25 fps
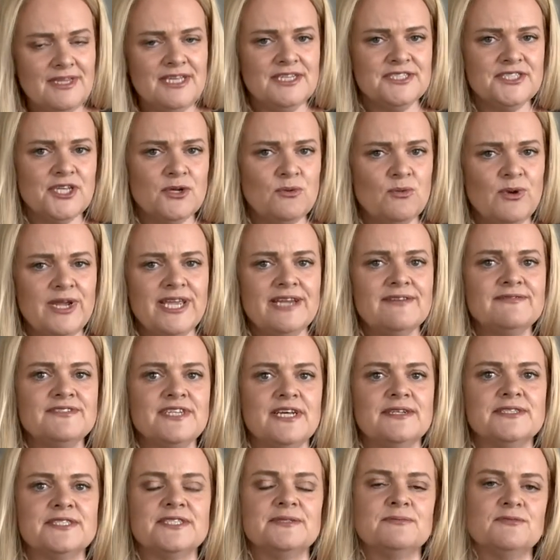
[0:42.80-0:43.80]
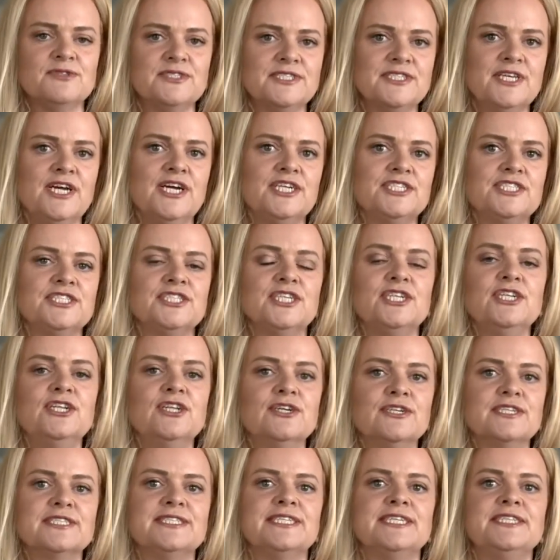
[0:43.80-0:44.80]
So we have done some research that
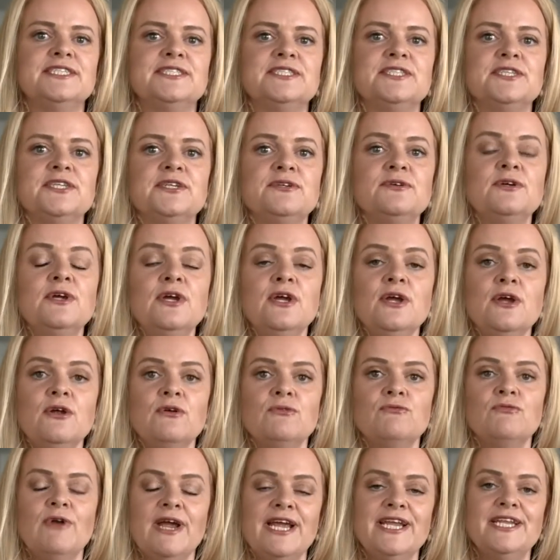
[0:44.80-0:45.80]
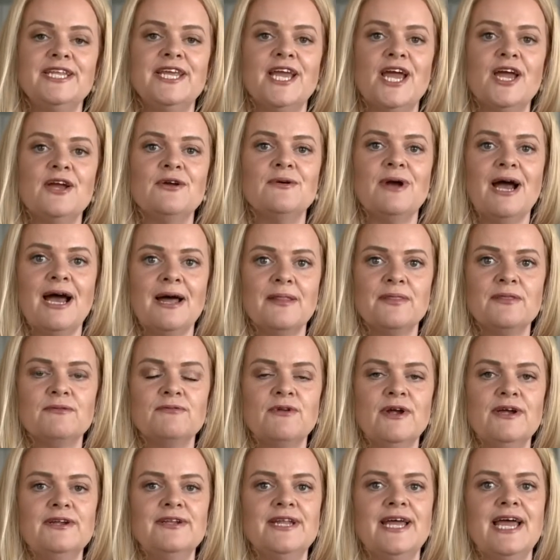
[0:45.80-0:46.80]
looks into radio and the
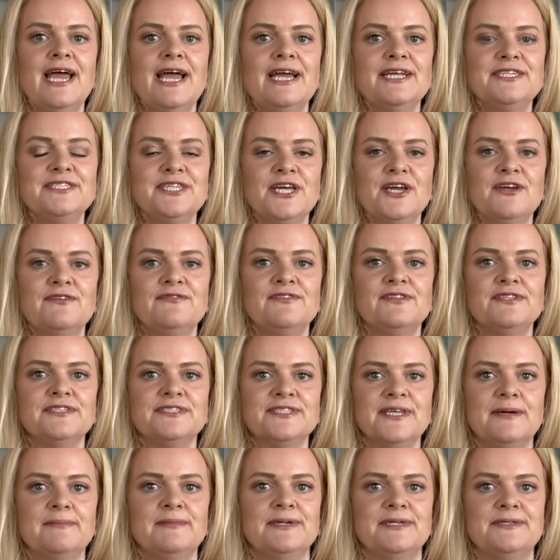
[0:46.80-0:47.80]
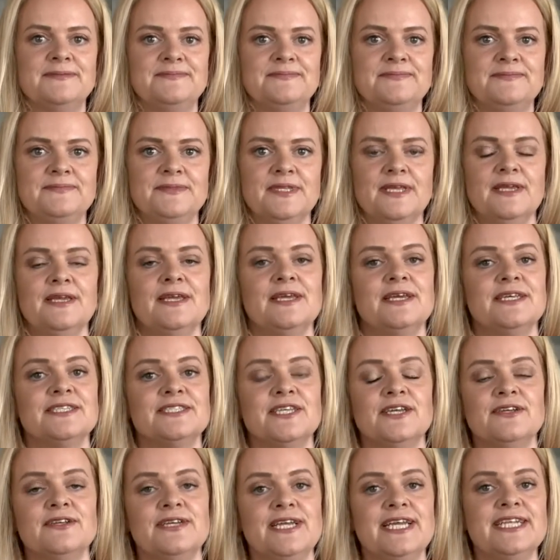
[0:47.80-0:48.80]
road ahead over the summer.
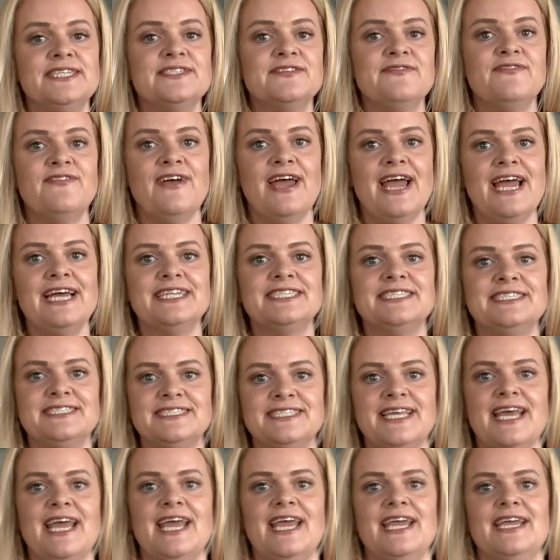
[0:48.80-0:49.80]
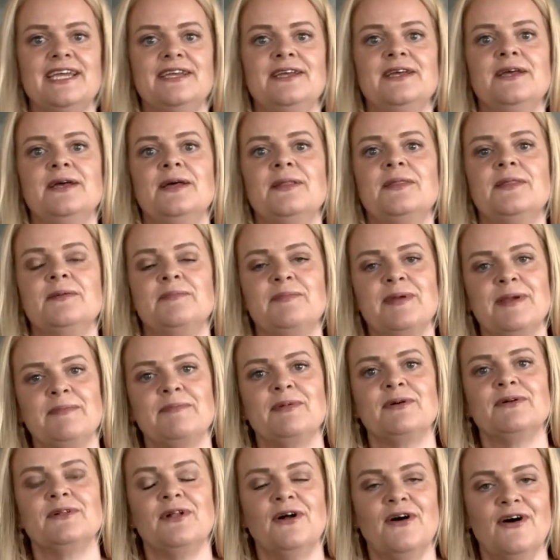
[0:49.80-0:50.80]
So it's fair to say that
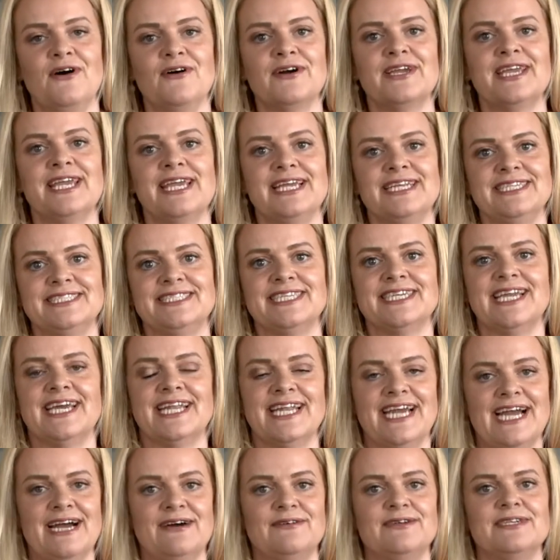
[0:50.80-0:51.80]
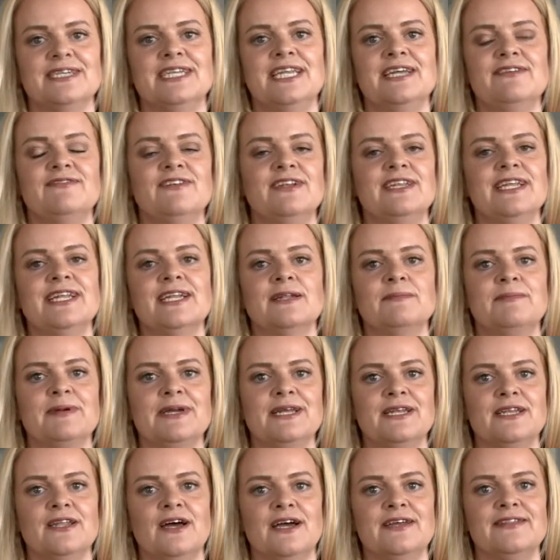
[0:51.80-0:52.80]
people are keen to get out and live a little
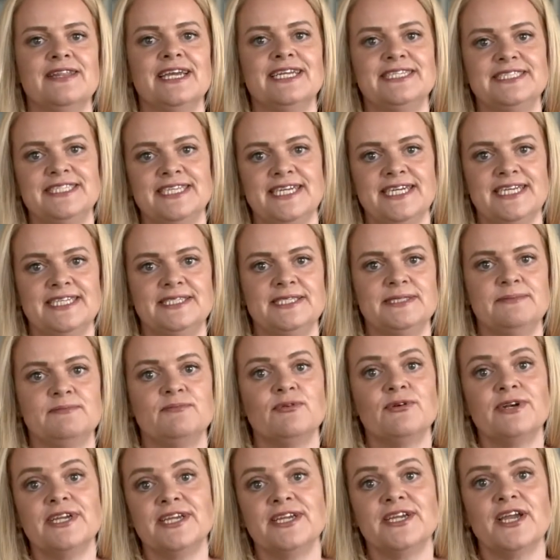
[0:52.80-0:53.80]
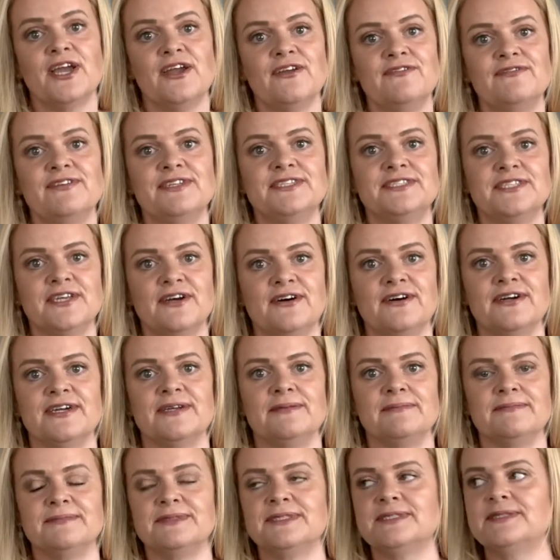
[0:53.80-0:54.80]
bit like they did pre-COVID
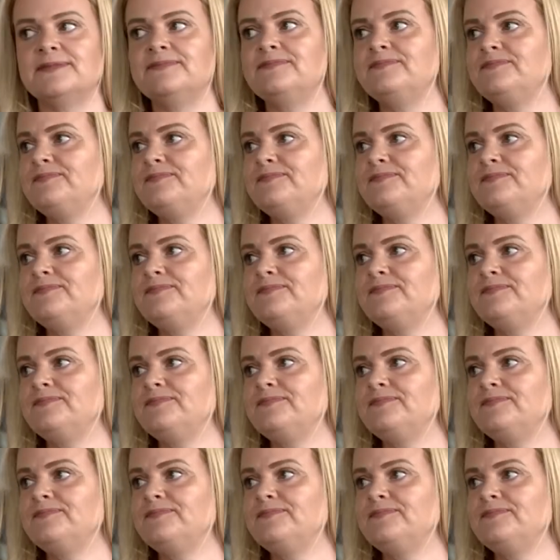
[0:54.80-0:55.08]
times.